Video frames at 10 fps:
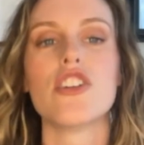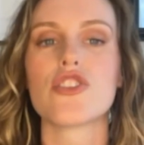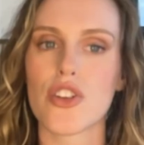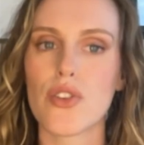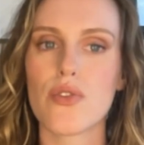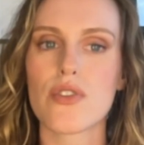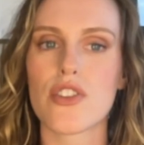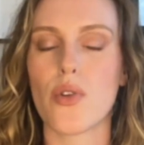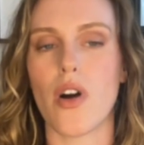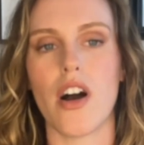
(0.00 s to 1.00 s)

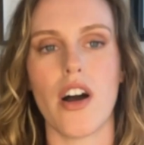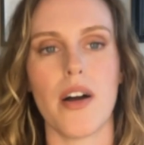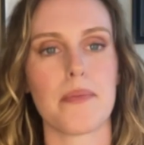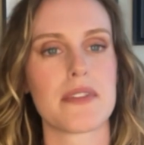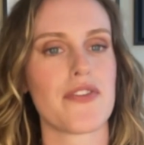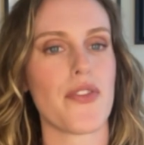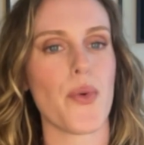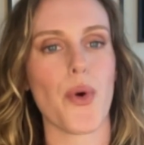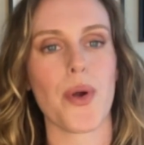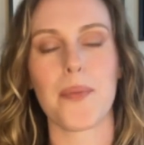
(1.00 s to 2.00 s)
Shoes, you opt
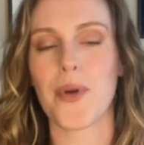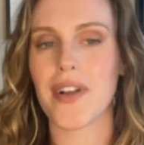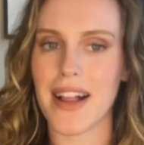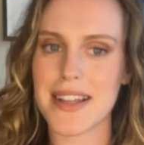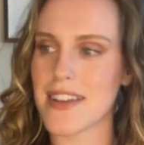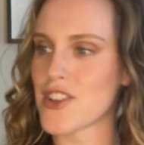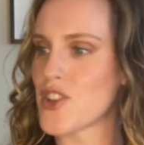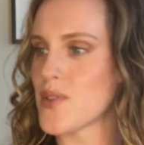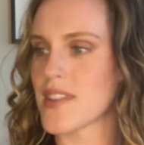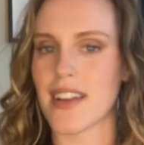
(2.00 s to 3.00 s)
for more classic
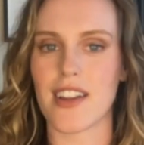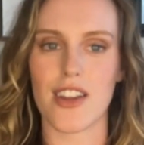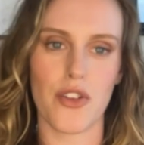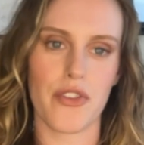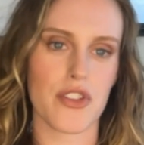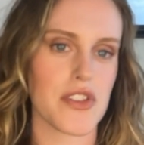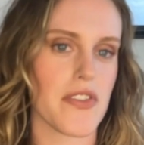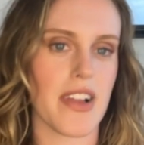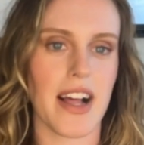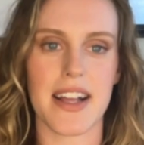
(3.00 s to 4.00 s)
shoes like loafers,
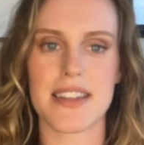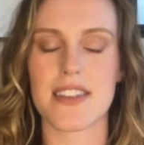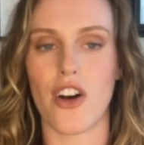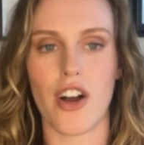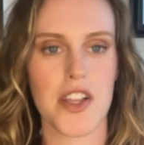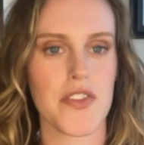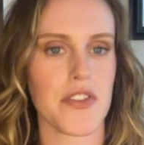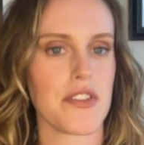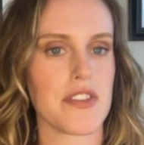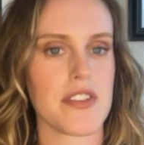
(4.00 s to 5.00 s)
flats,
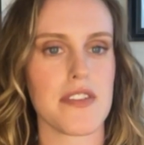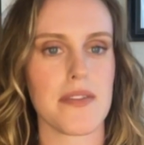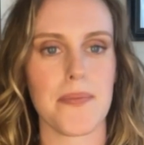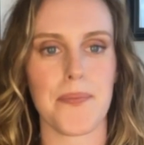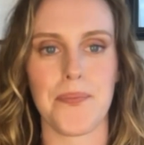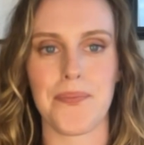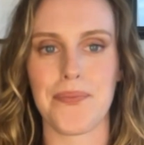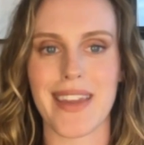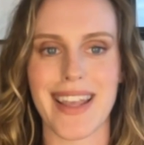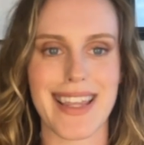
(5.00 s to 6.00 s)
Oxfords,
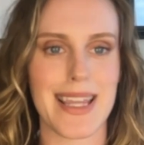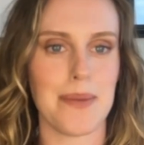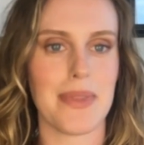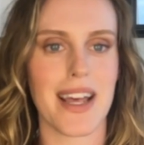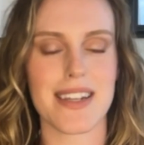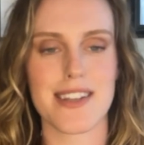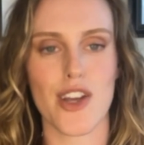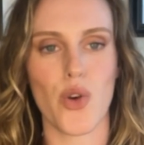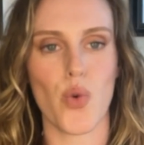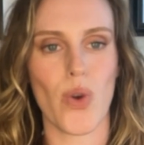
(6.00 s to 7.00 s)
and keep that
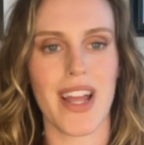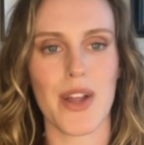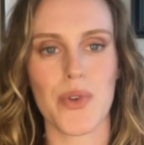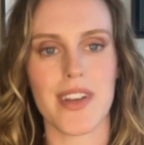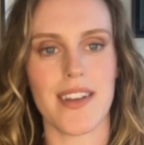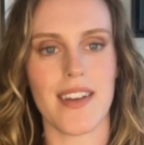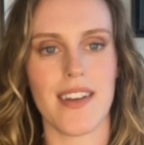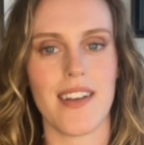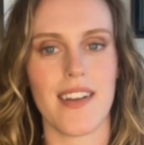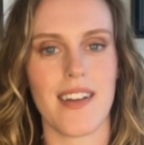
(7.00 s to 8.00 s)
toe rounded,
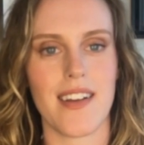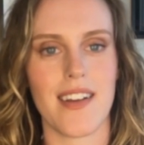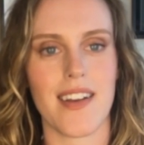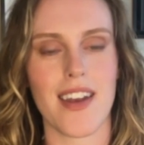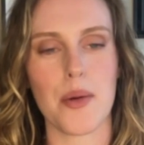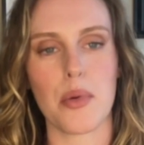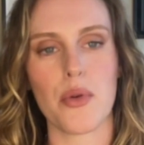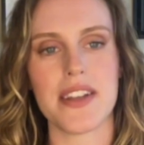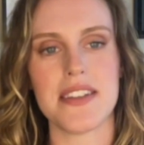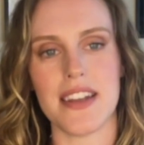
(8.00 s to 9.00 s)
not
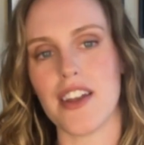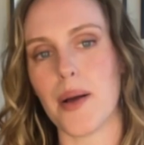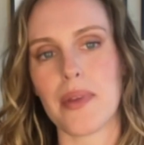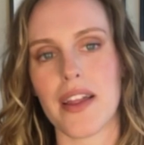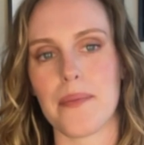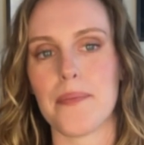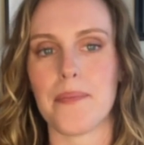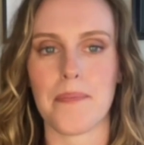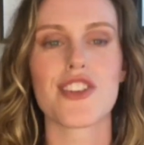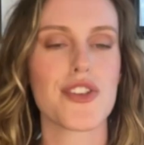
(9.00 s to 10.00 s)
pointy, not blunt.
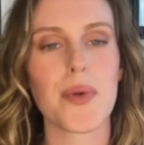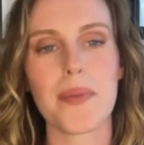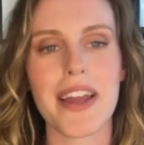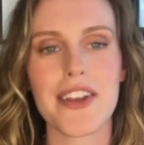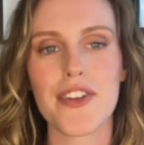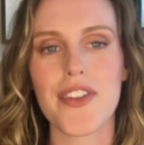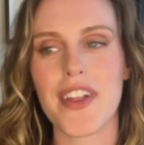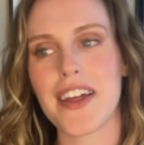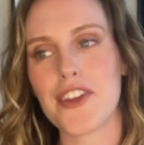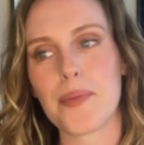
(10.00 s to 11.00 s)
Just a reminder
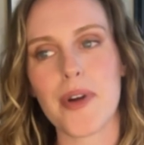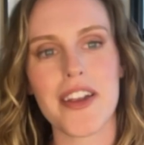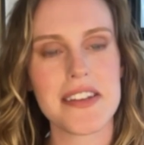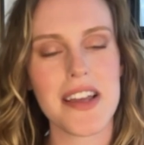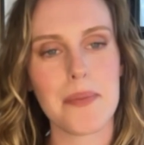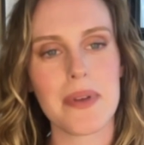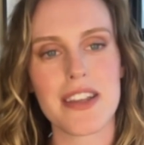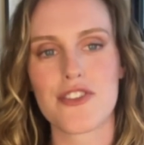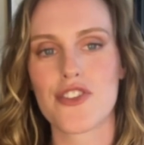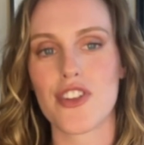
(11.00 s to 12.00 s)
that your body type
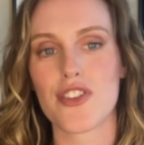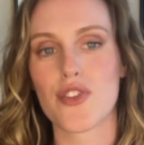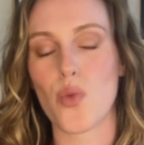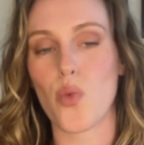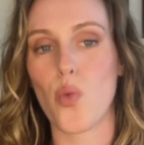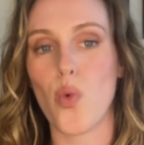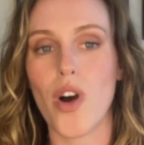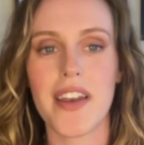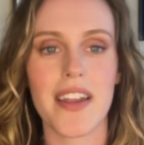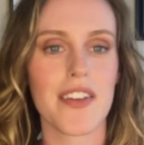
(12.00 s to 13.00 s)
is just
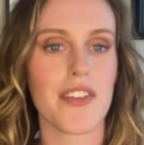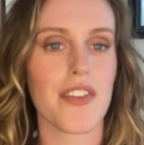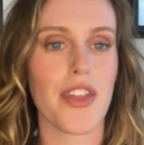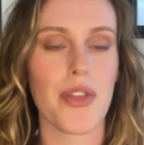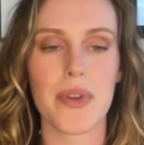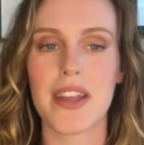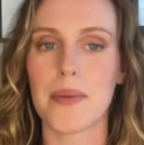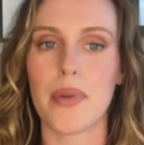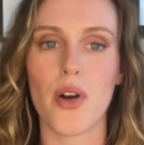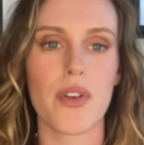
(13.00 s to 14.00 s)
one out of the 3
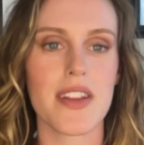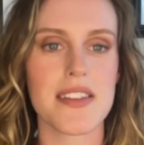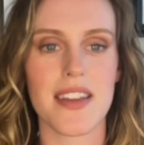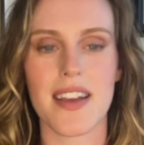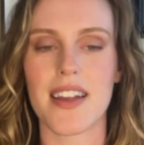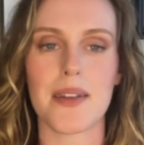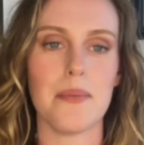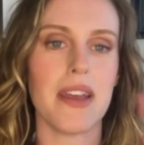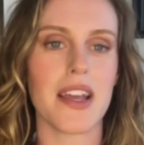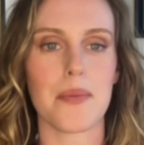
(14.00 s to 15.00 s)
components that kind of
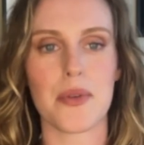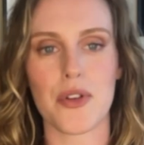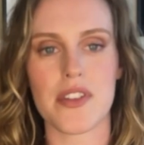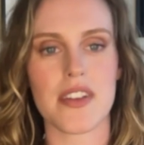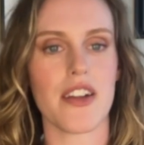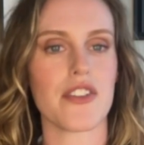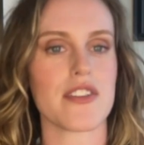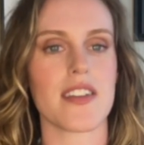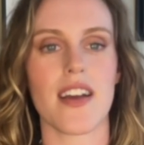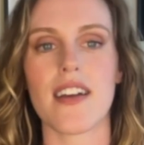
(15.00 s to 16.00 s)
make up your entire
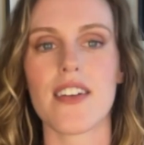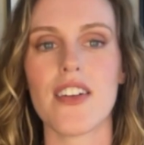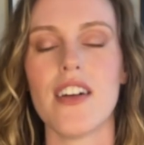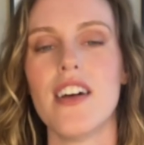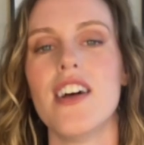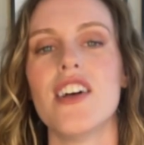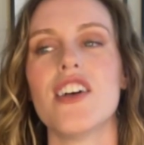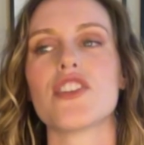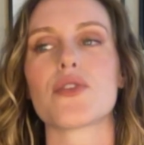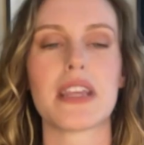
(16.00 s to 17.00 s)
style.
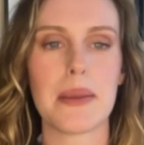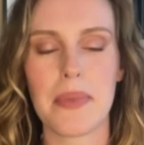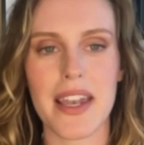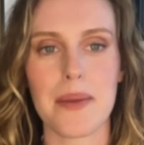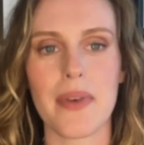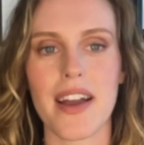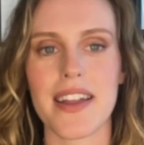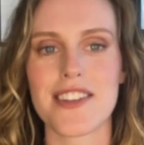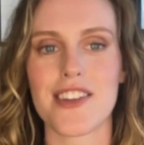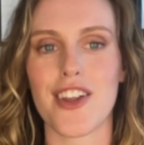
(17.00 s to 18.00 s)
So keep that in
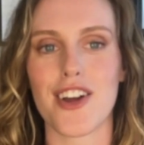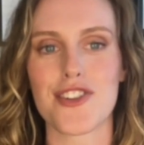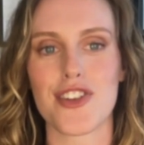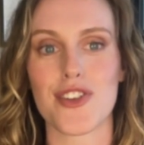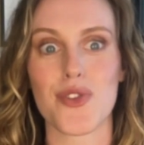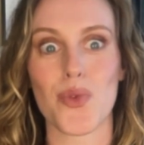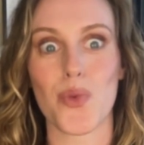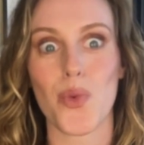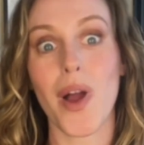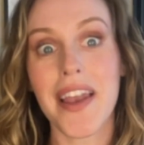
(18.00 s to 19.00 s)
mind to not just
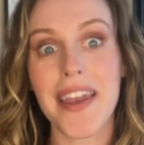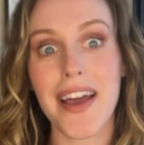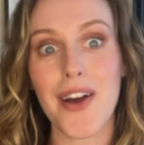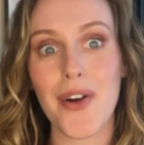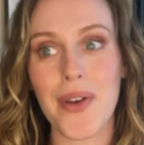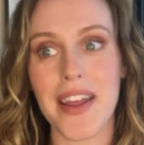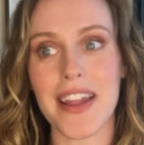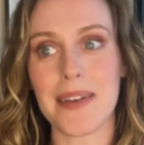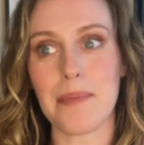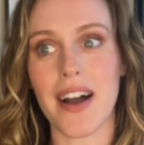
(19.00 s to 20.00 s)
run out
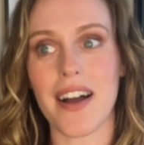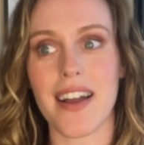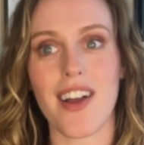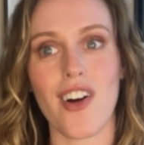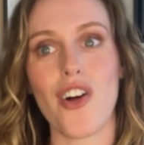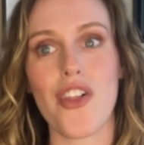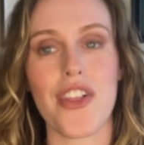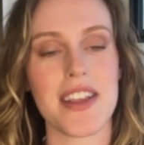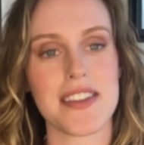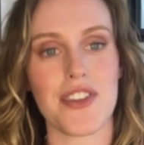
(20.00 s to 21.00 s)
and buy all
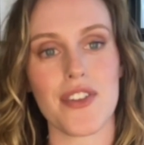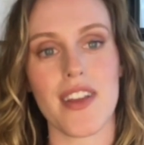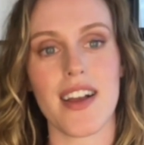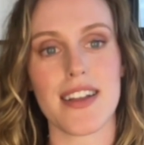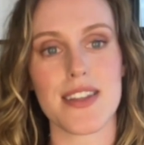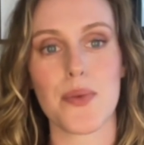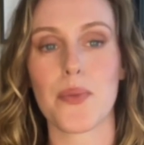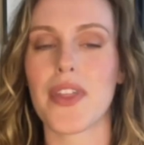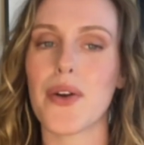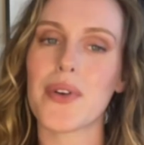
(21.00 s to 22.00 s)
things in your lines
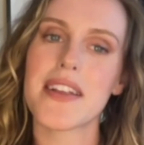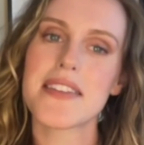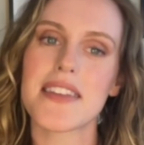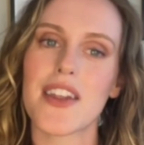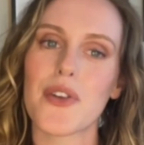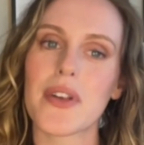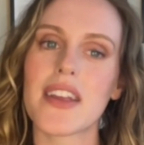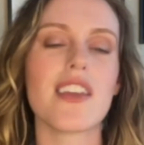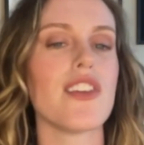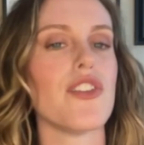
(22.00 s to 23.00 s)
without
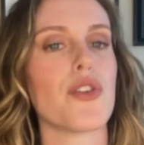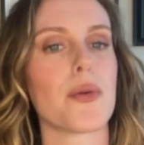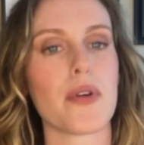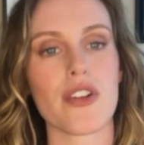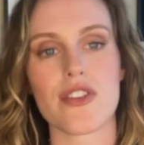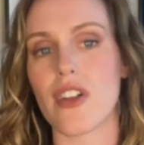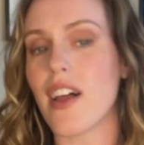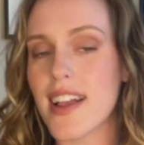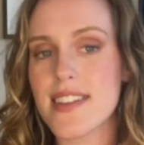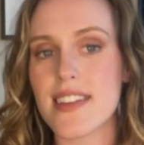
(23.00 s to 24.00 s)
considering your personal
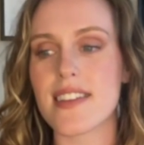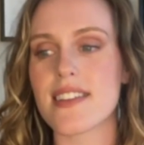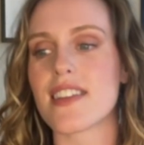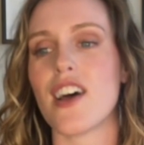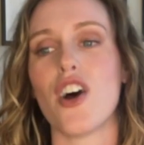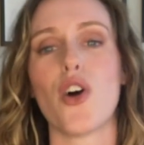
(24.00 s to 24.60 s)
essence